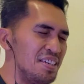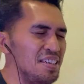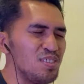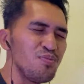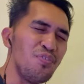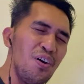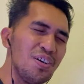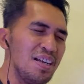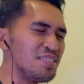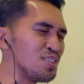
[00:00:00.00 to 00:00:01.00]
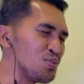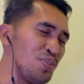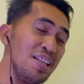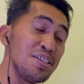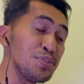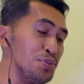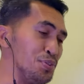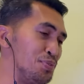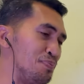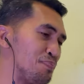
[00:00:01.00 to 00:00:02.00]
his vocals is really
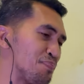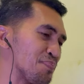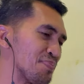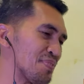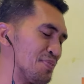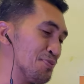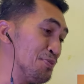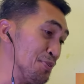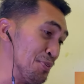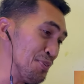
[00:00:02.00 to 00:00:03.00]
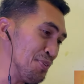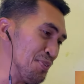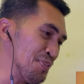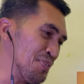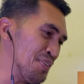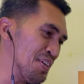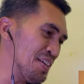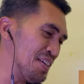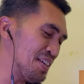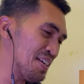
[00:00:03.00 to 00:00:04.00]
good Woo!
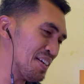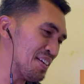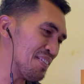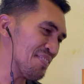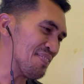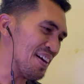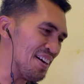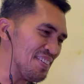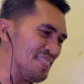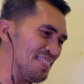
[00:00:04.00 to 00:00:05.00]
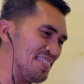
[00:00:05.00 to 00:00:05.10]
wow